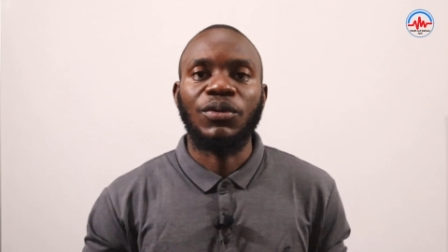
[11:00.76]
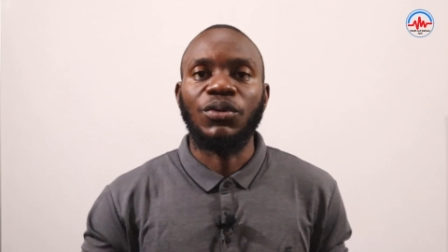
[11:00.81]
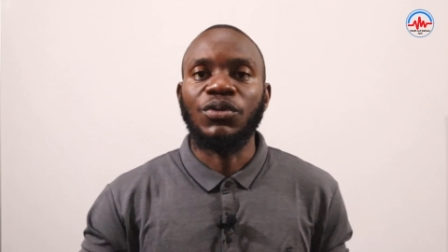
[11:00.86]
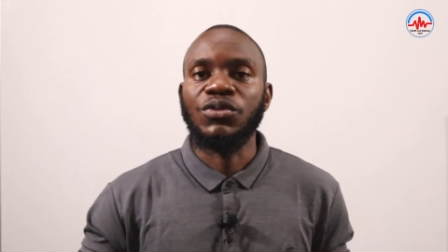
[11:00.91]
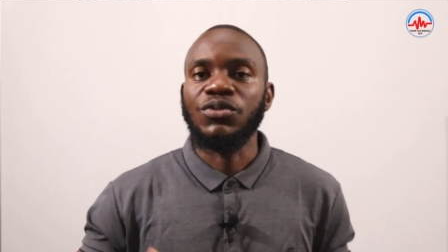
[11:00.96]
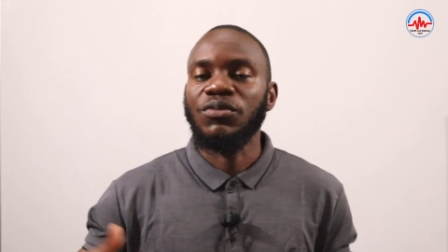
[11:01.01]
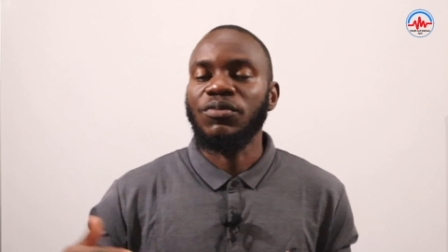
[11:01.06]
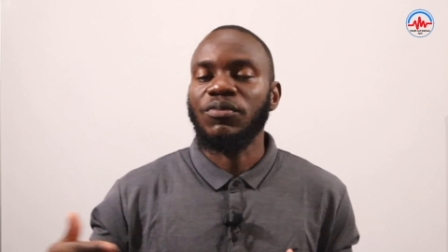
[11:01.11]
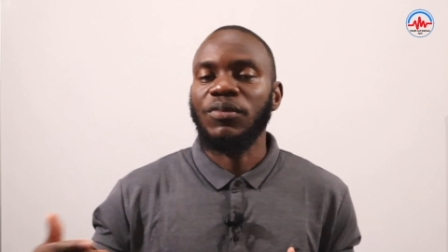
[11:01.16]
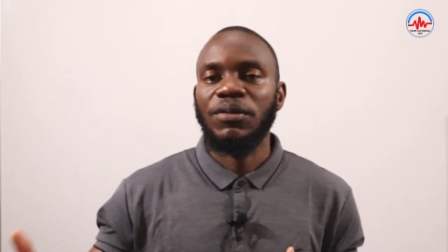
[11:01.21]

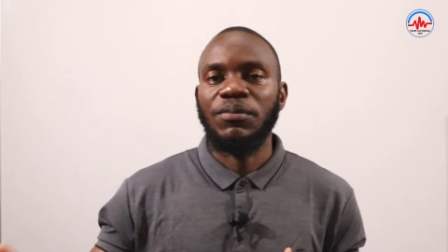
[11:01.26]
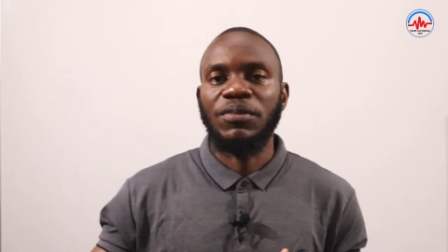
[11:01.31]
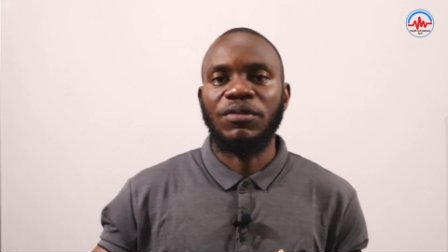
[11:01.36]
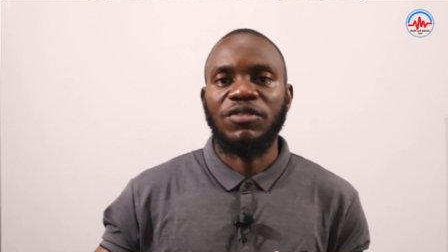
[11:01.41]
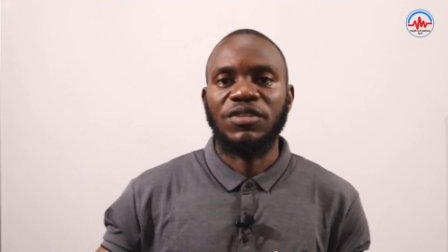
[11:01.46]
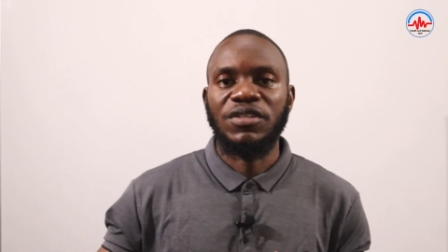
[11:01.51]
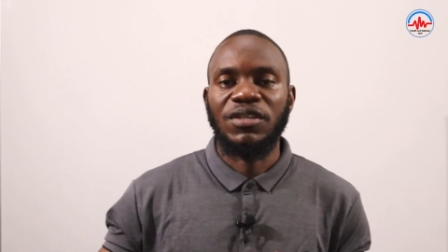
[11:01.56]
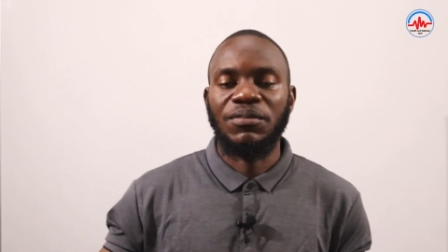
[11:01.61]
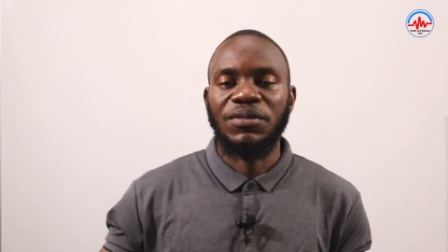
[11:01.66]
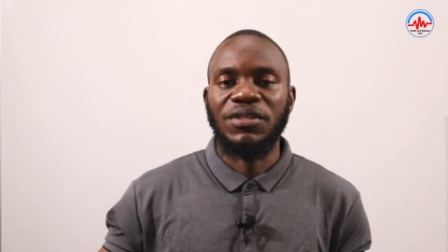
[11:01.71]
because of maybe
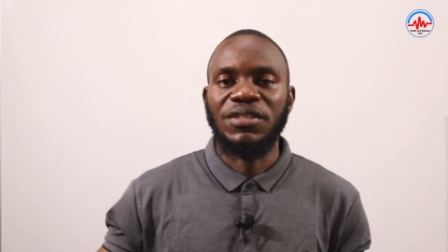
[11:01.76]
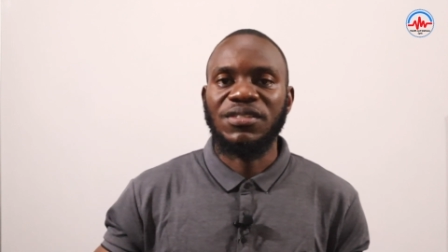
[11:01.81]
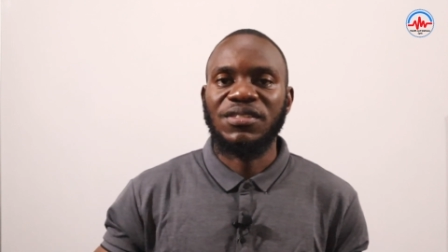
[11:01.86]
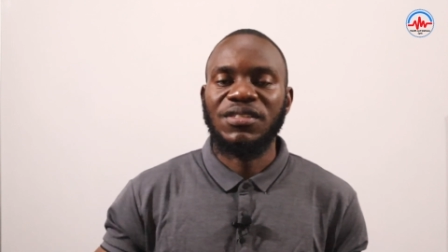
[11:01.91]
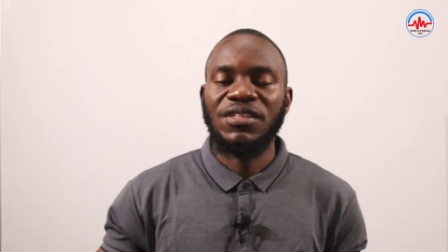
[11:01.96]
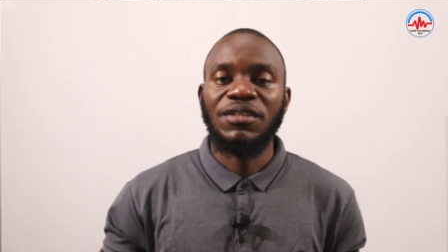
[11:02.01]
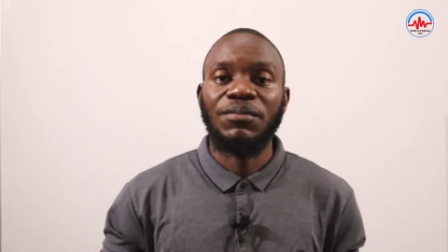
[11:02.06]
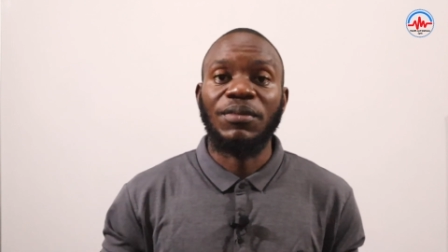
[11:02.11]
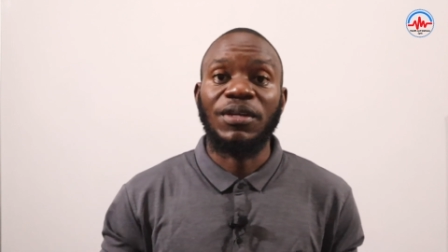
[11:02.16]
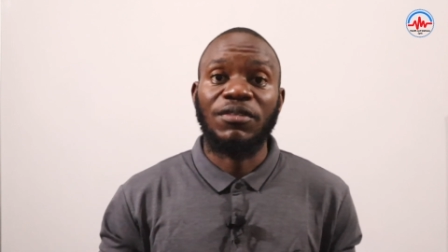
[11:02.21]
vitamin
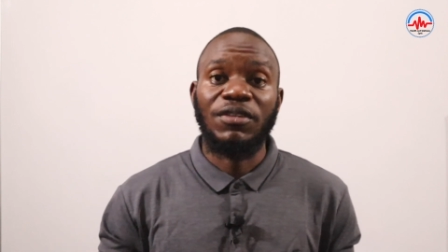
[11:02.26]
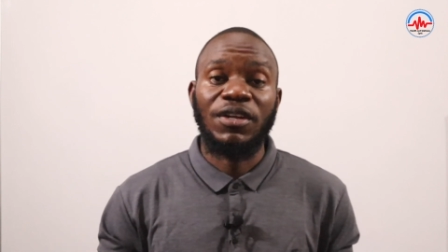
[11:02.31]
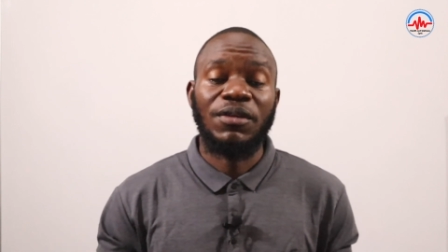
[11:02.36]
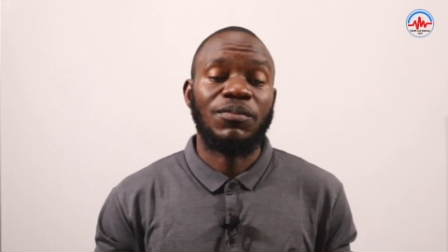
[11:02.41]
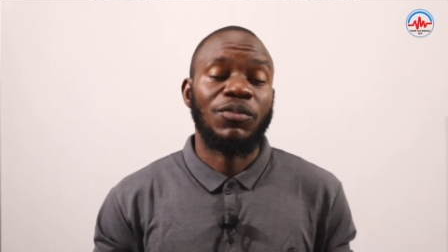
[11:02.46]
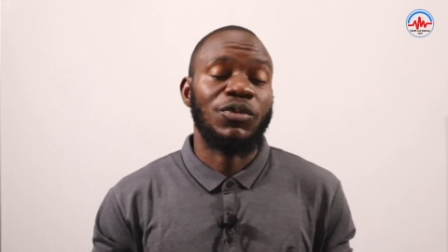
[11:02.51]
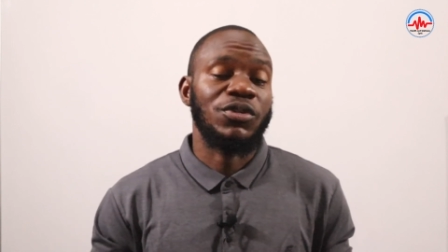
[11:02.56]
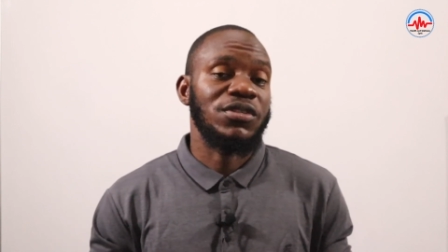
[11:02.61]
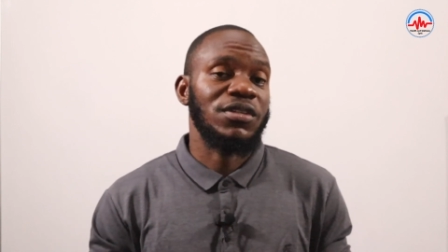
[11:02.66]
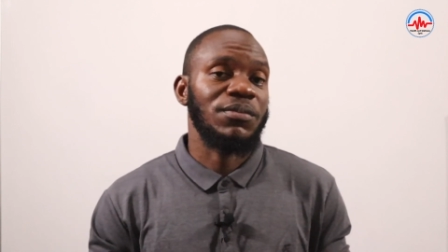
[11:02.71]
C, but
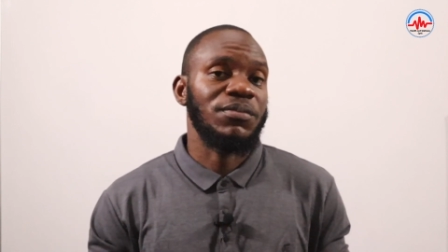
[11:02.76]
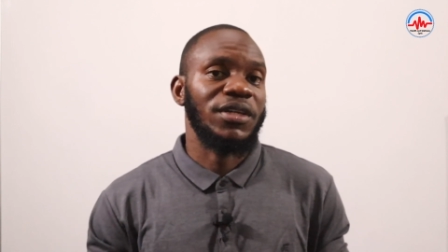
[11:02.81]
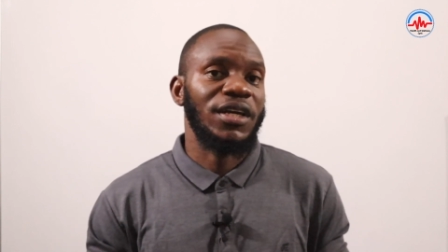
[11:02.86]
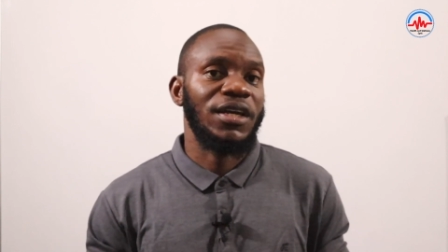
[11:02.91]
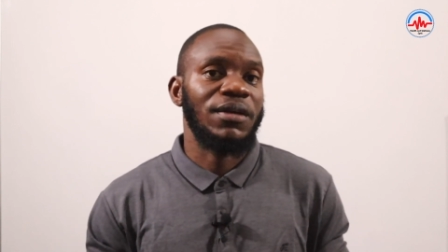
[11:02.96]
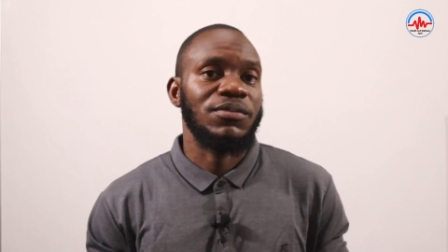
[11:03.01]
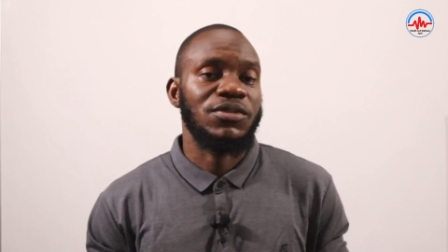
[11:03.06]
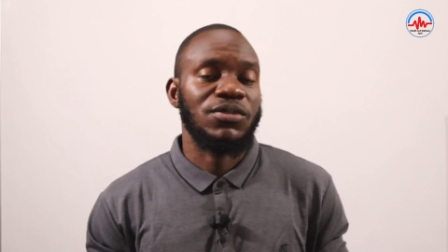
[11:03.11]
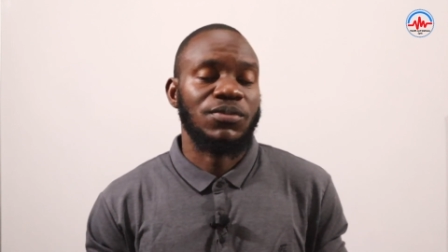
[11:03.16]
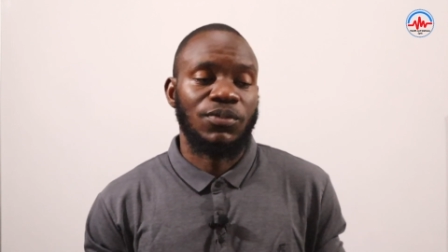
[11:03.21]
lemon
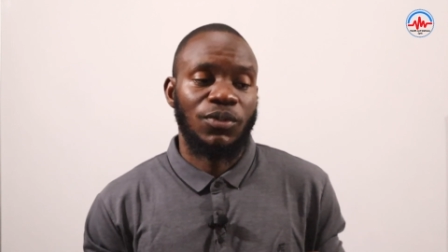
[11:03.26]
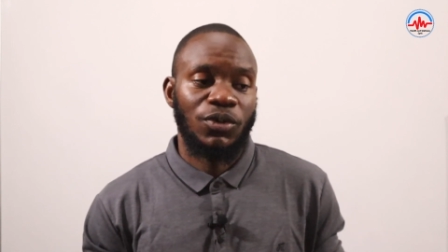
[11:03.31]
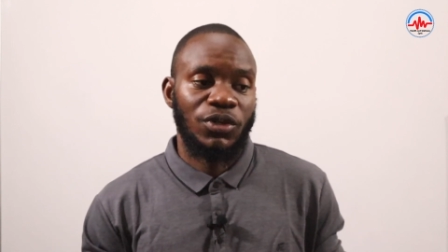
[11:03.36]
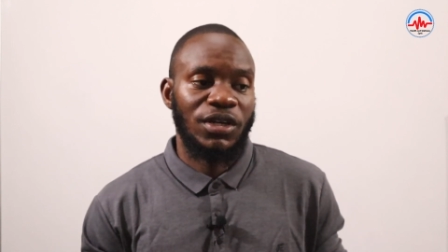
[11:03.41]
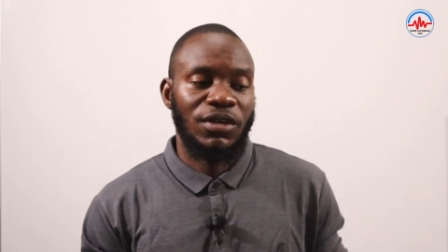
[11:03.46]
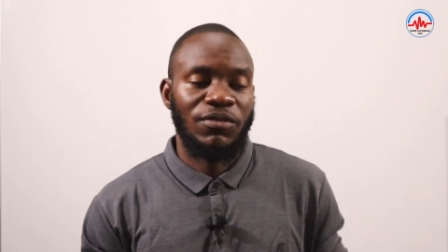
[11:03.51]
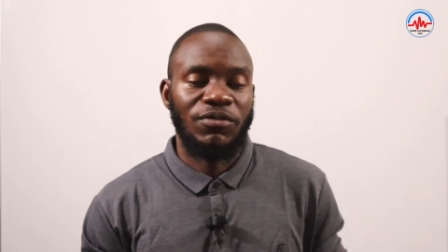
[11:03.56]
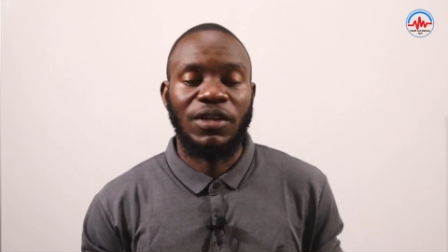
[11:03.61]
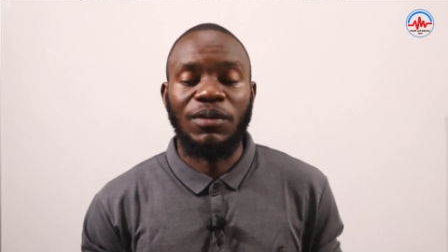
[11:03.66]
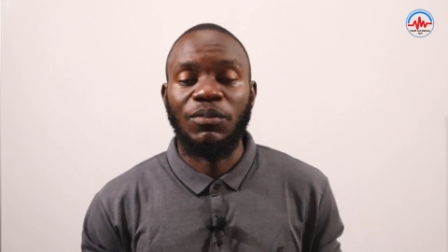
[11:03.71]
sometimes
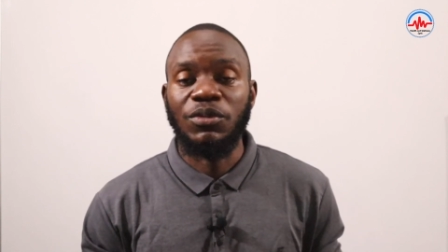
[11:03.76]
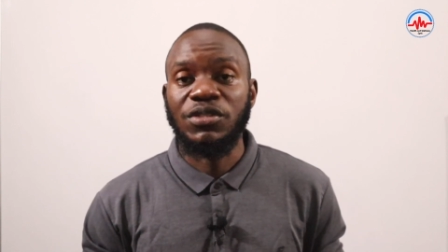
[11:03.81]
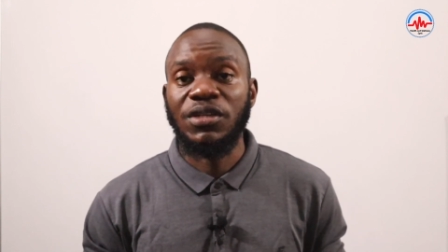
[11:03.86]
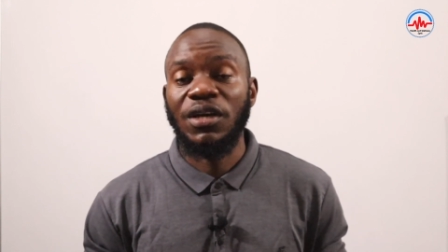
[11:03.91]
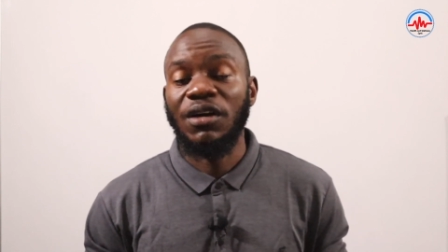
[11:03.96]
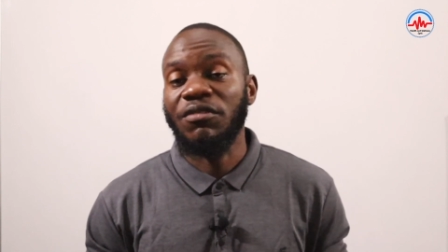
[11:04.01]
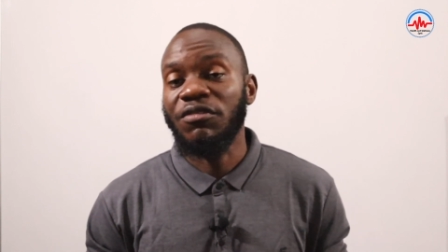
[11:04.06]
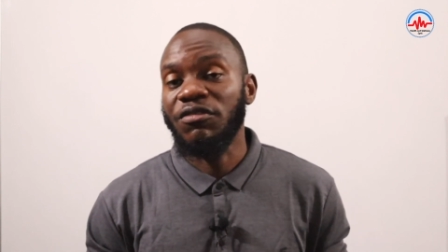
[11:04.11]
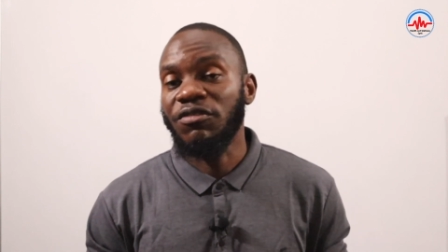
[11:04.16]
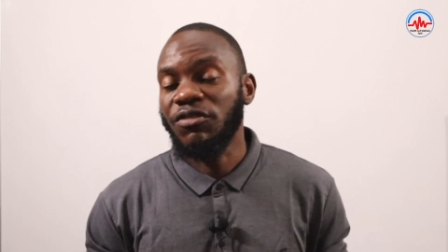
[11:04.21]
modern lemons
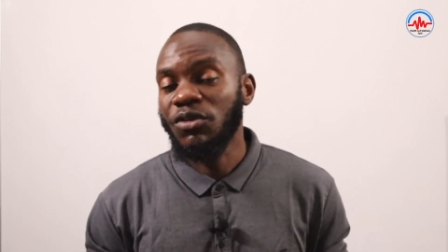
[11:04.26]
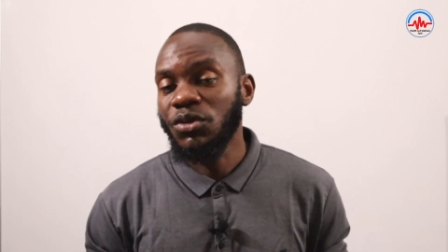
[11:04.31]
have